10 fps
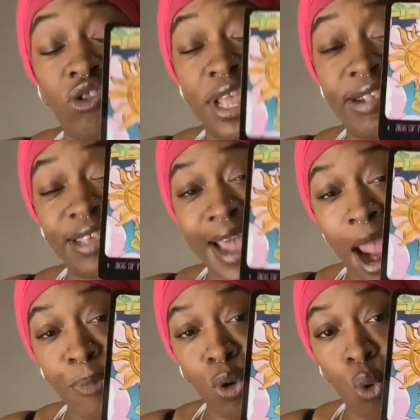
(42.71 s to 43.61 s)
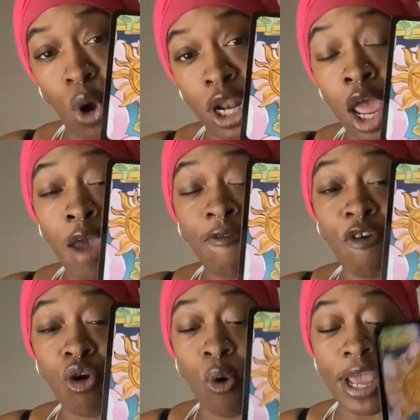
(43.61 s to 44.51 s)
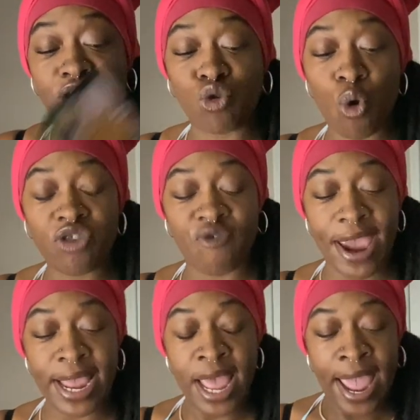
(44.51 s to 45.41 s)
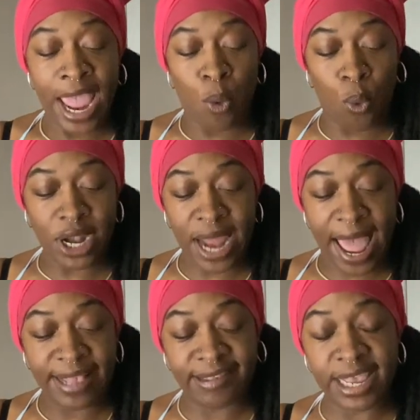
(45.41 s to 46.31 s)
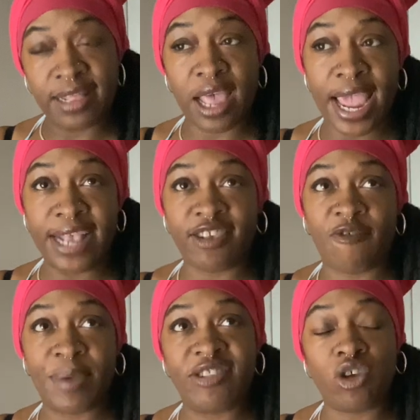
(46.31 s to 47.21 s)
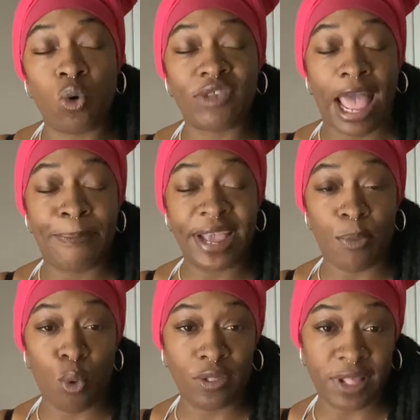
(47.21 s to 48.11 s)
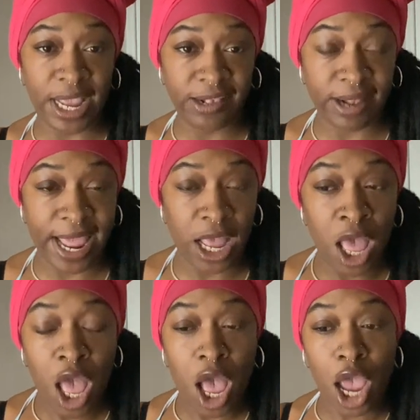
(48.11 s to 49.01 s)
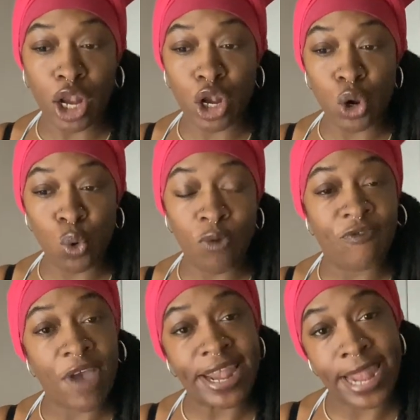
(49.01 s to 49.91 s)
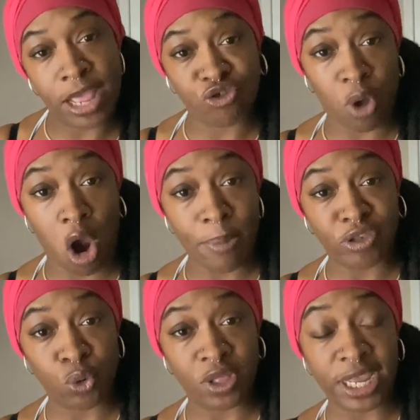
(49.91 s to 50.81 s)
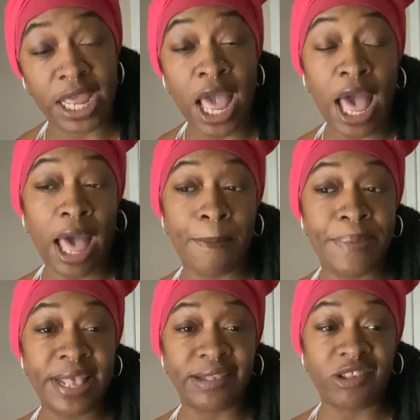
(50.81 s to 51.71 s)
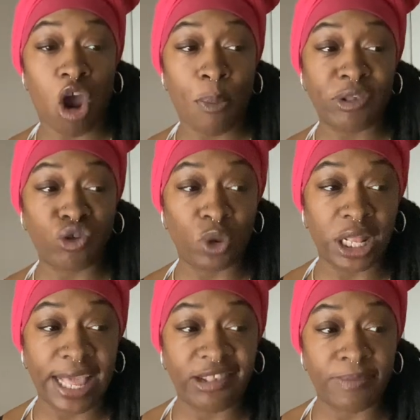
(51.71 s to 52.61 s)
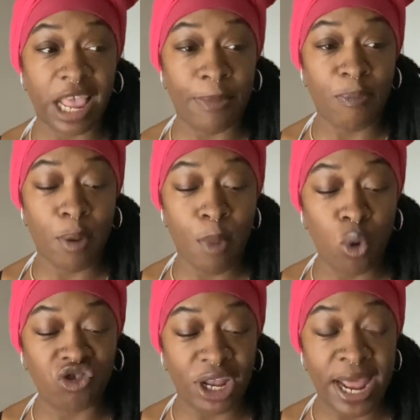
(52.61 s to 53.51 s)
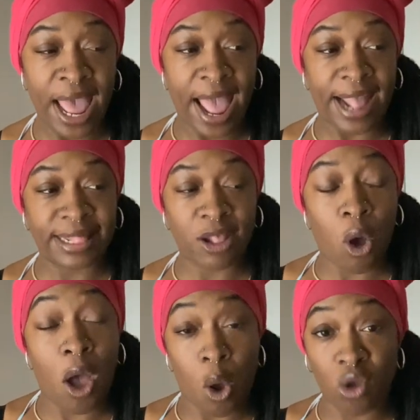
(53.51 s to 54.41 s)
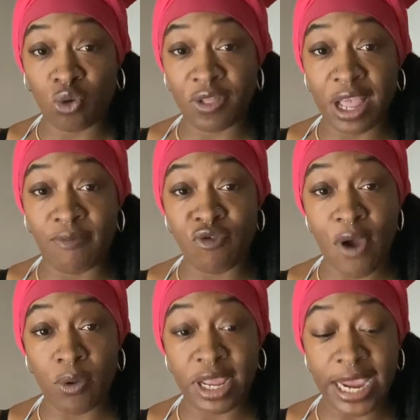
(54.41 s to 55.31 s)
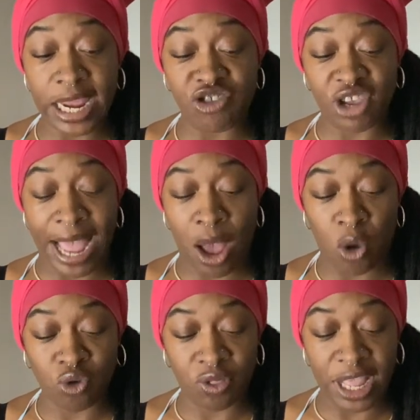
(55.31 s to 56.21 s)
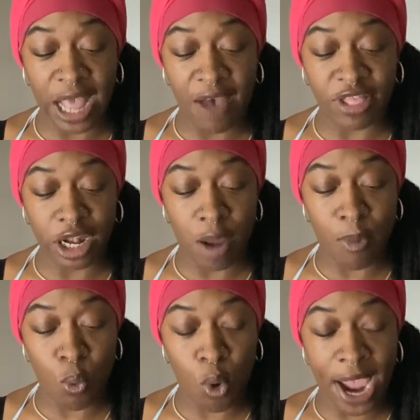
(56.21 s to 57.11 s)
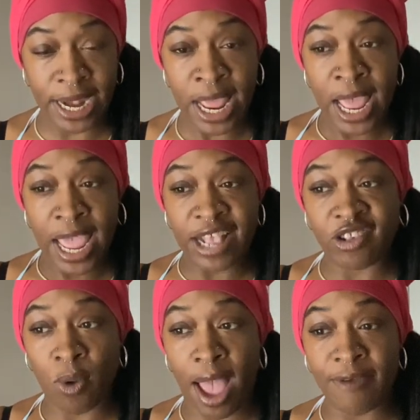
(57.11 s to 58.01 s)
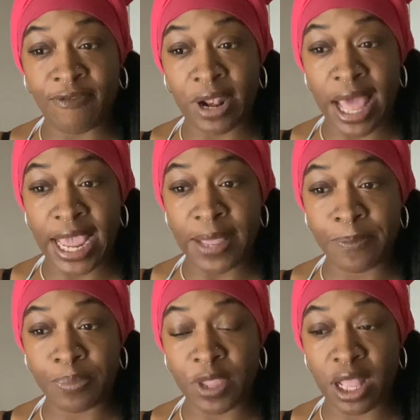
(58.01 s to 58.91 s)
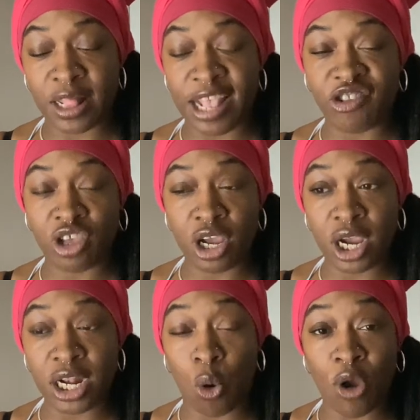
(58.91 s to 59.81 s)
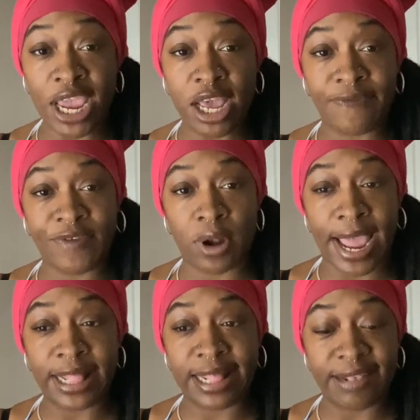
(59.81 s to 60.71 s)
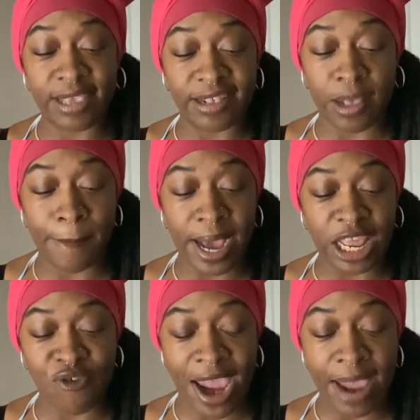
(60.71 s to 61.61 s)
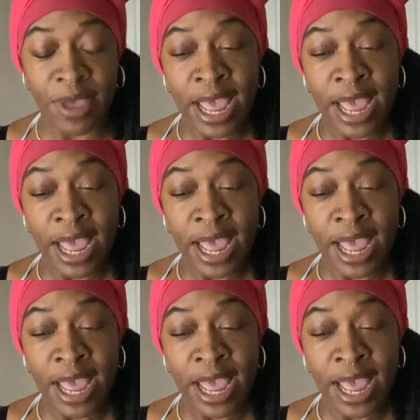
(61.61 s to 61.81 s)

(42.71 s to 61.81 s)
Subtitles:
There's Capricorn, Virgo, and Taurus, right? And when I see the Ace of Pentacles, I pick up on things like a new financial opportunity, a business opportunity, like some type of promotion. I also think of grounding energy. I also think of the number one. And so I feel like this could, or he could feel like this is a money grab.